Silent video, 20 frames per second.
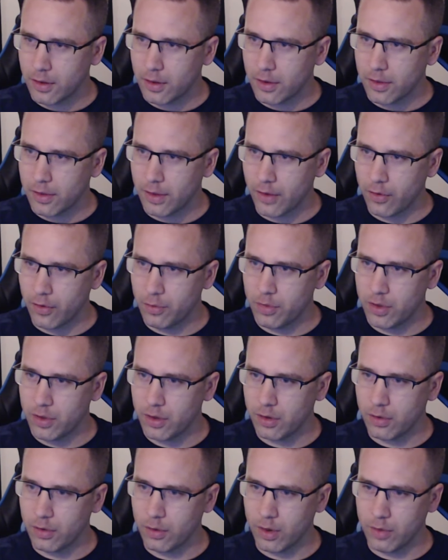That would be a
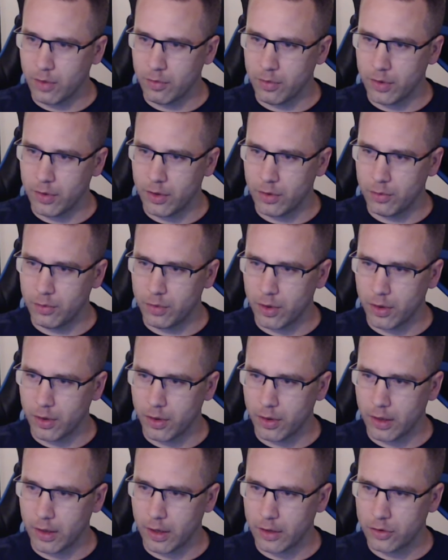great middle bar,
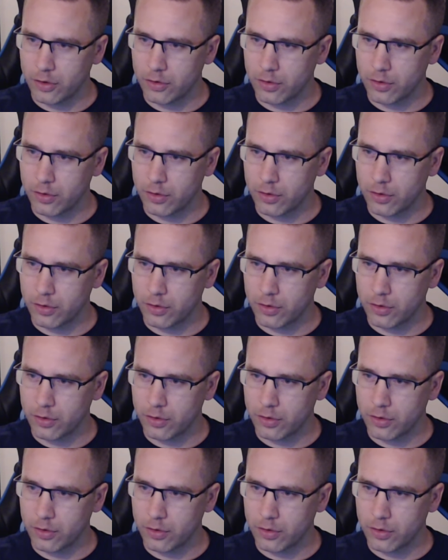actually.